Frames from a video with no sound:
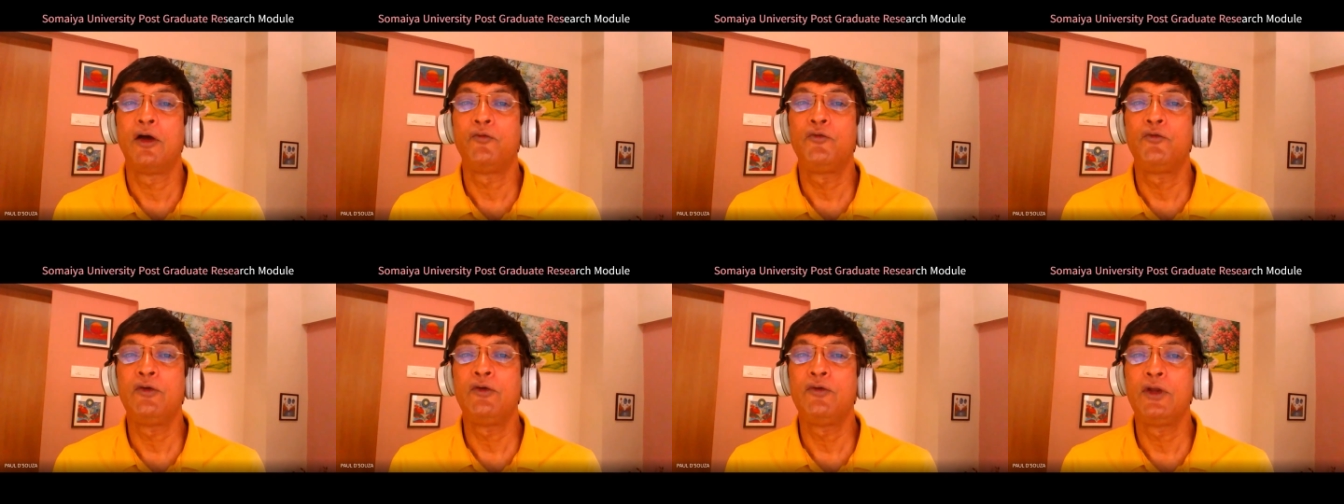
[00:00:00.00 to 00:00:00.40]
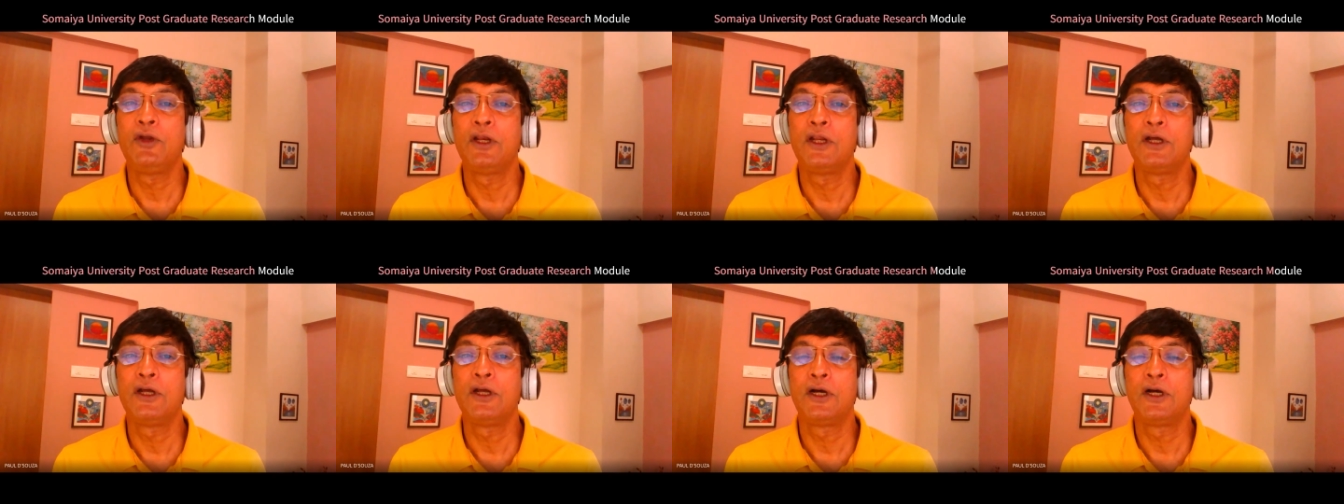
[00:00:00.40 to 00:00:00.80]
we
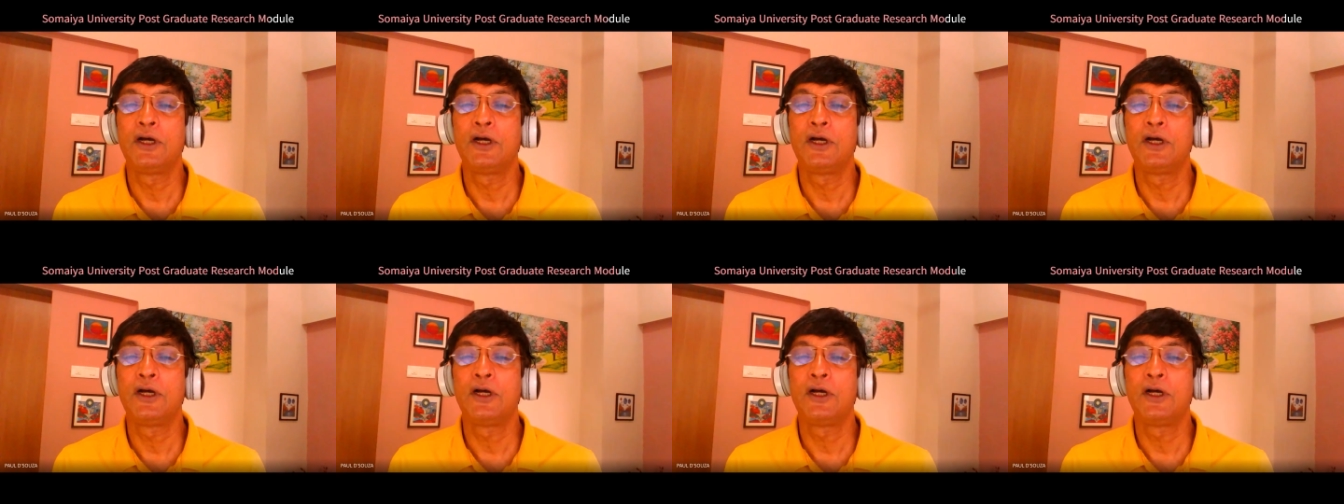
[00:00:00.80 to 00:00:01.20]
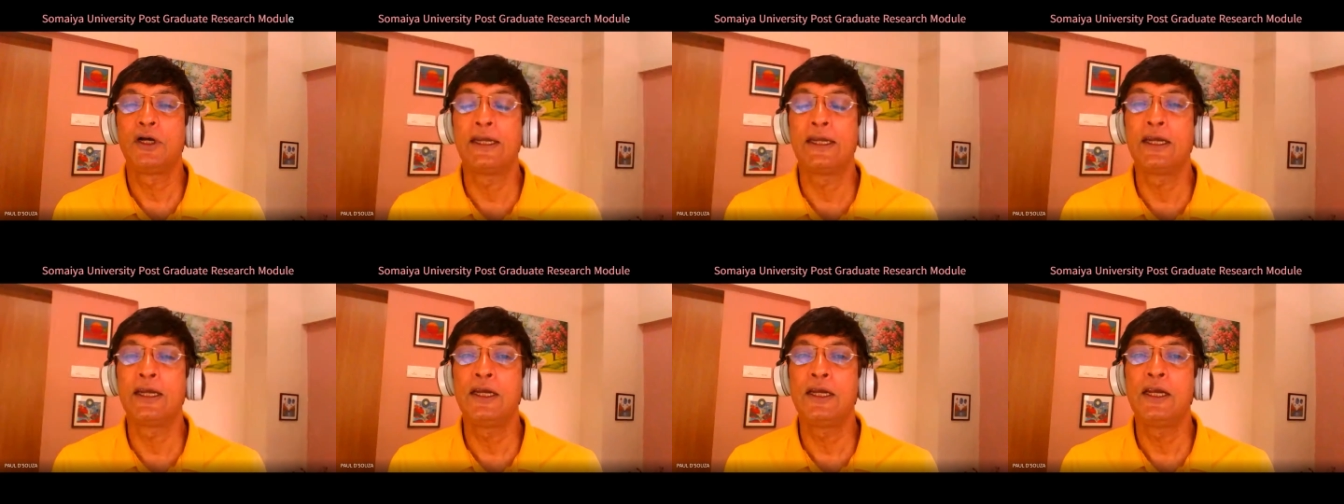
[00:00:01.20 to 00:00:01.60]
will
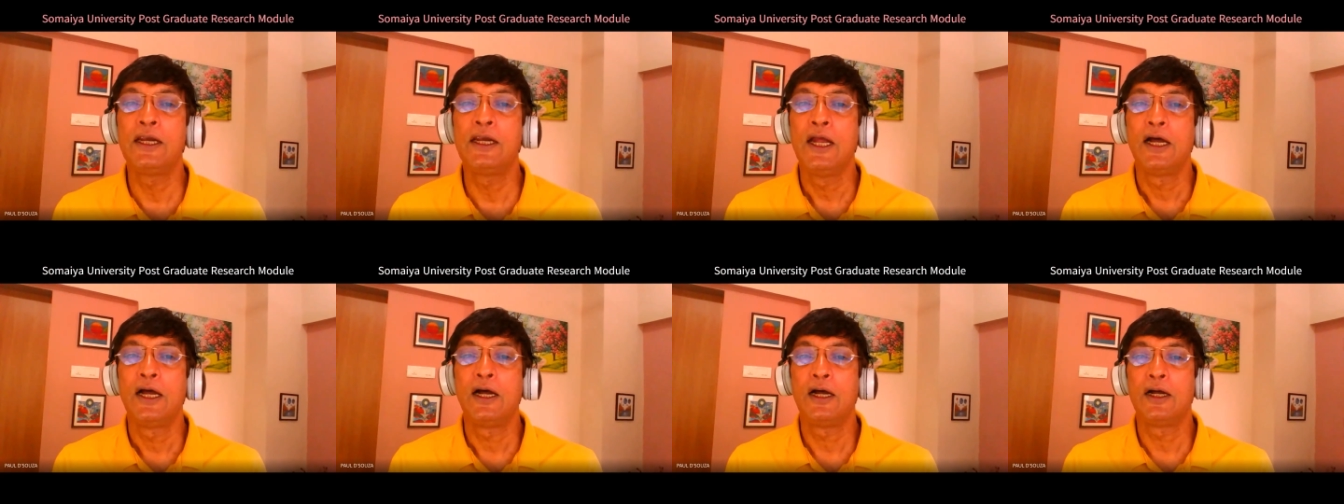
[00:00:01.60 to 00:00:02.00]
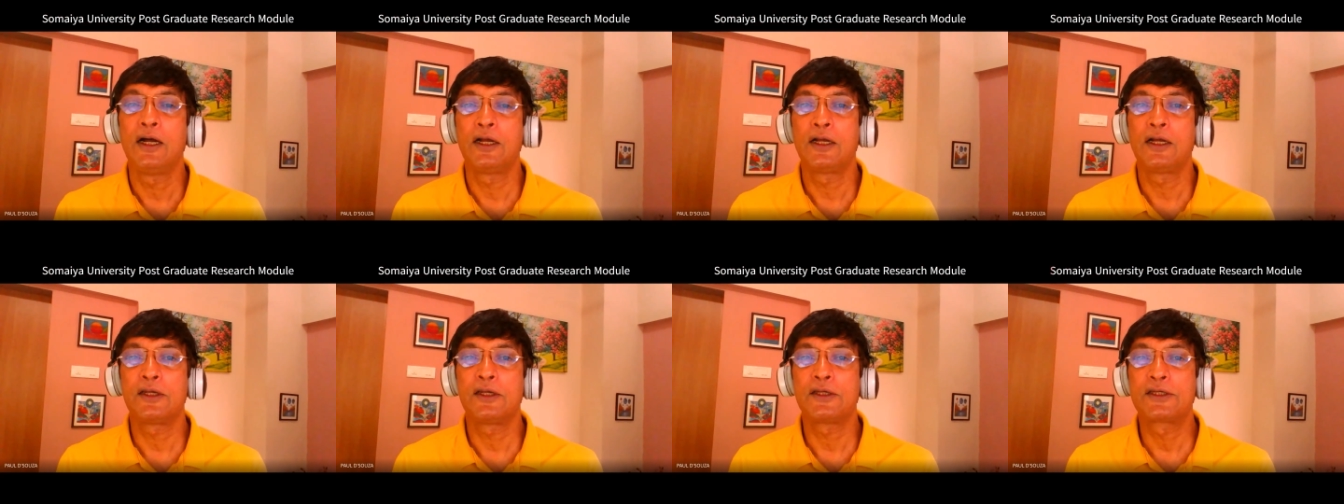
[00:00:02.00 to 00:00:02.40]
handle
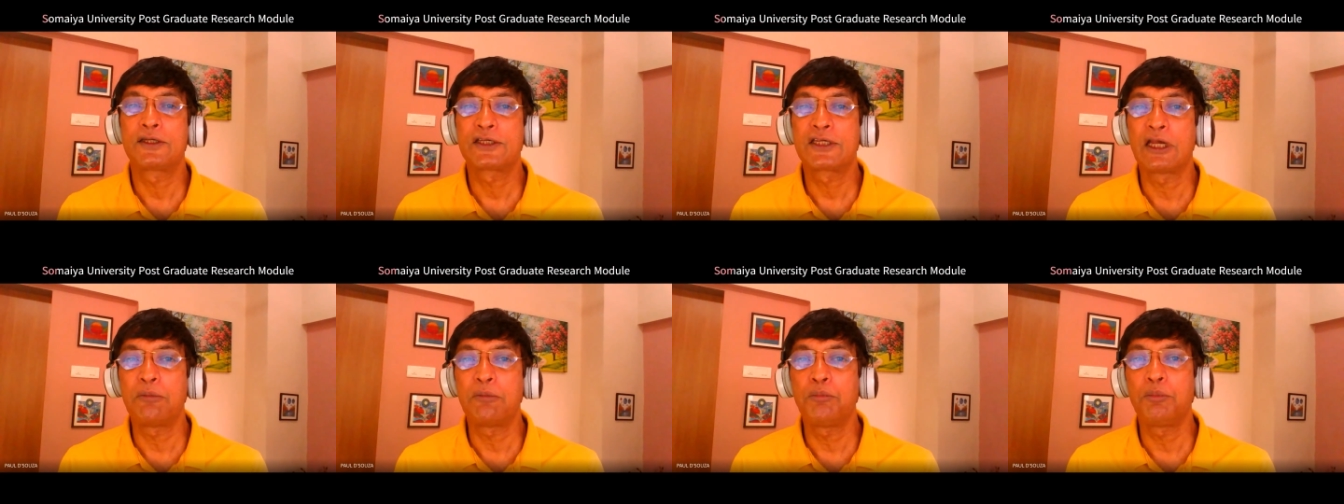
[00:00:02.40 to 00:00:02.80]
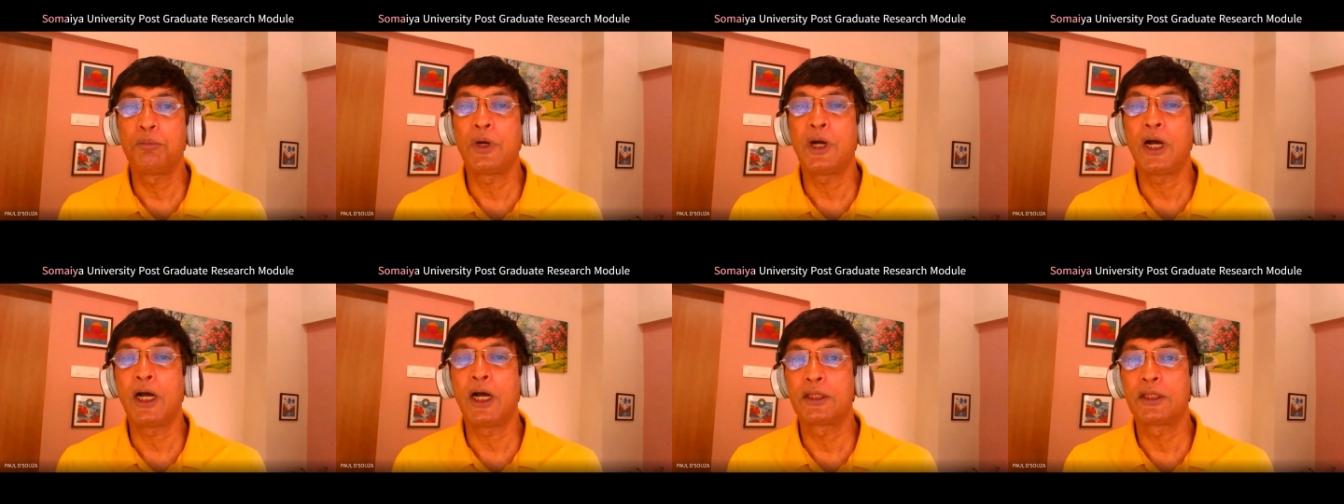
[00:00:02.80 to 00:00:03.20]

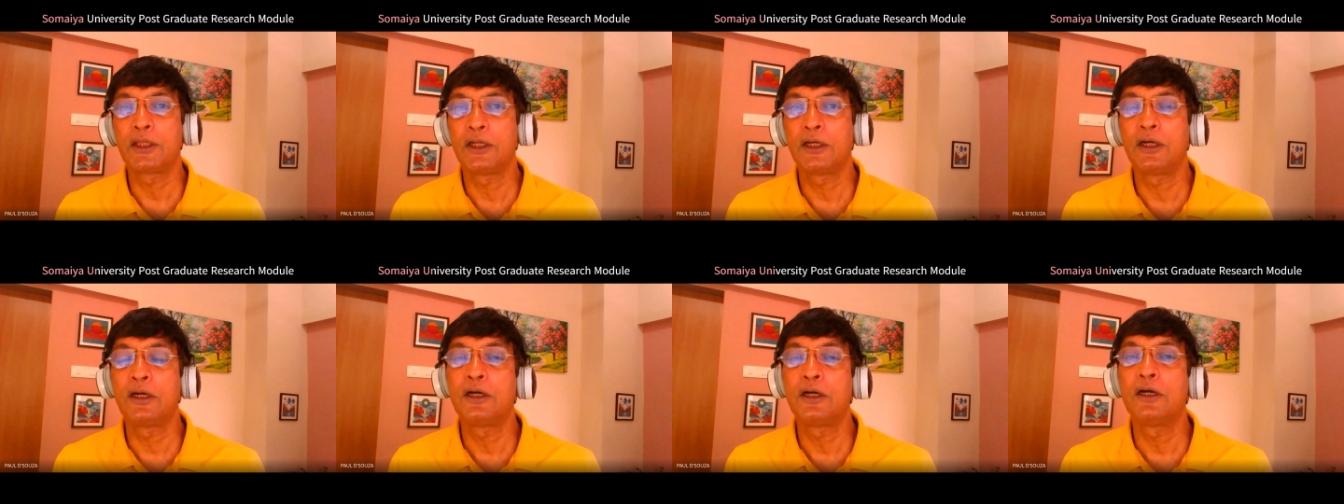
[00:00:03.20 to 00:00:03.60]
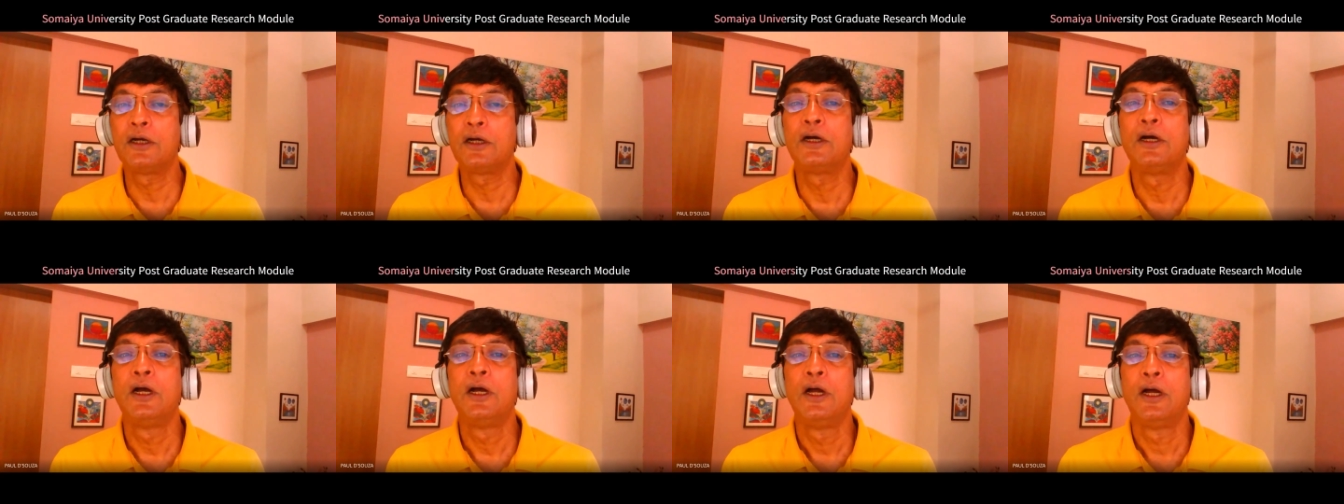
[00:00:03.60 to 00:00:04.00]
some
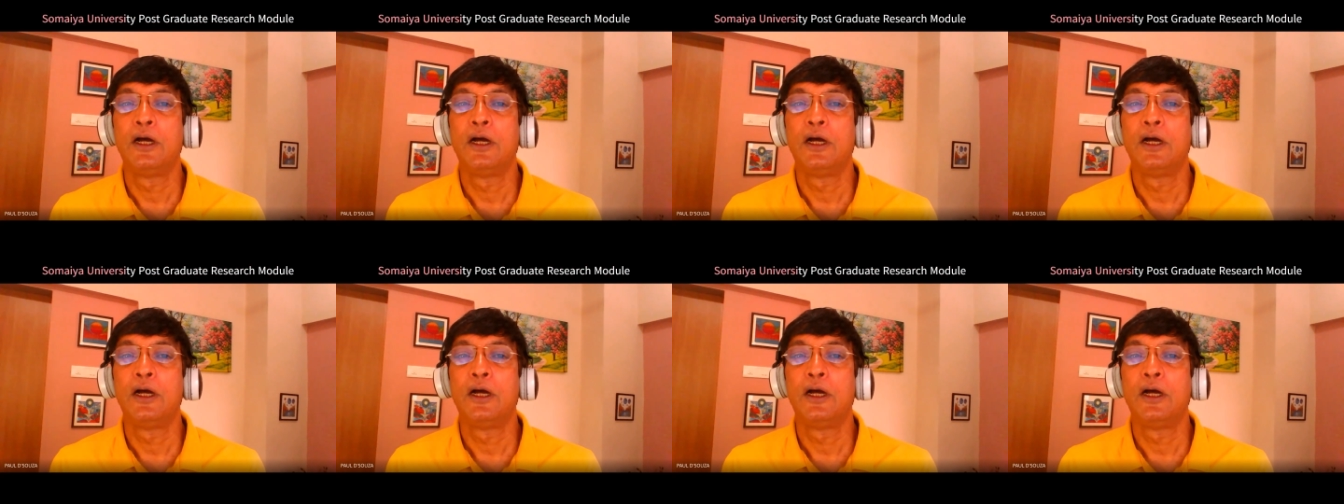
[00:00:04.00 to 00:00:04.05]
other